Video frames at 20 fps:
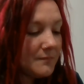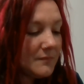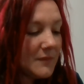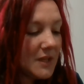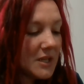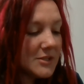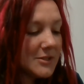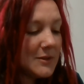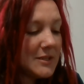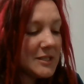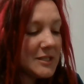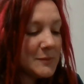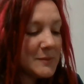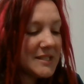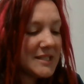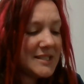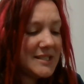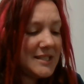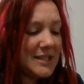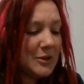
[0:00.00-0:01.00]
So this
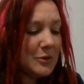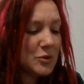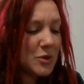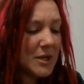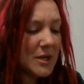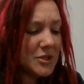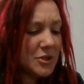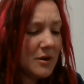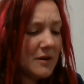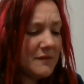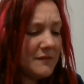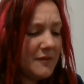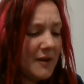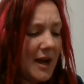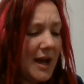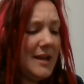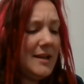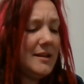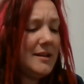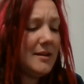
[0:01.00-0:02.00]
was the secret treasure of
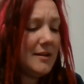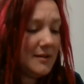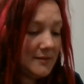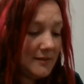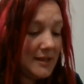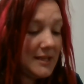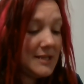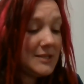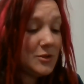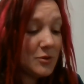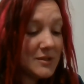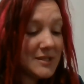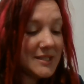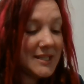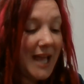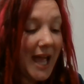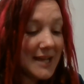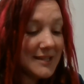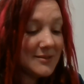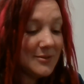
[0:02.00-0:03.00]
Izzard's
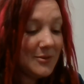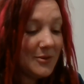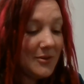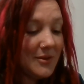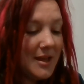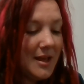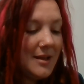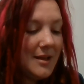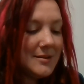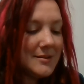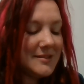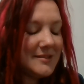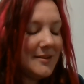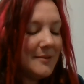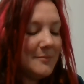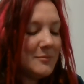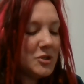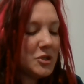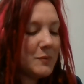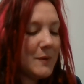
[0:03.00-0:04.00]
castle?
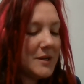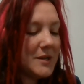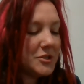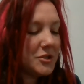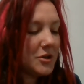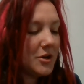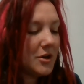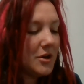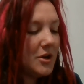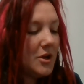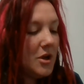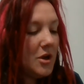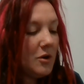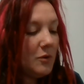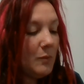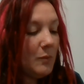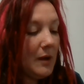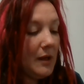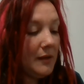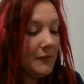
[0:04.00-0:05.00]
Some treasure?
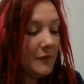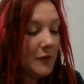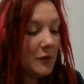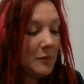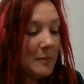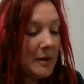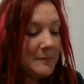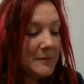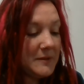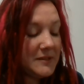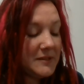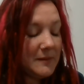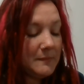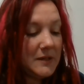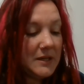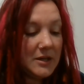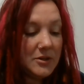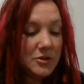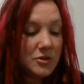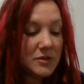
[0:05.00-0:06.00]
Well, there might be
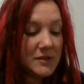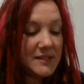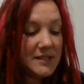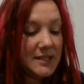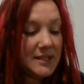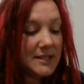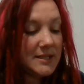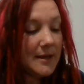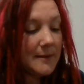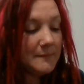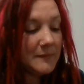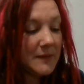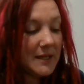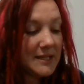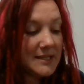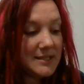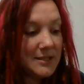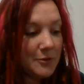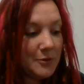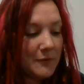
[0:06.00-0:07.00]
something interesting in them,
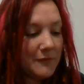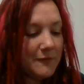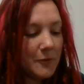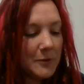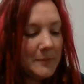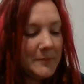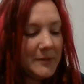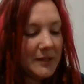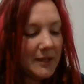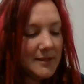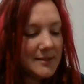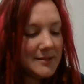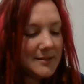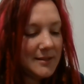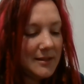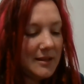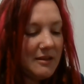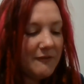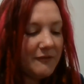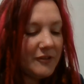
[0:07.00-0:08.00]
like secret
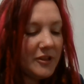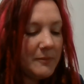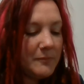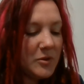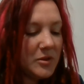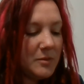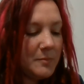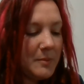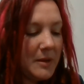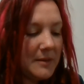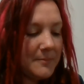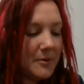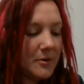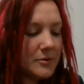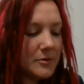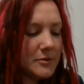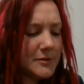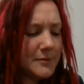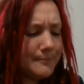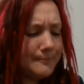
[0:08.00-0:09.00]
formulas. He flipped through the
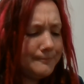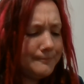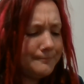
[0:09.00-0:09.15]
papers.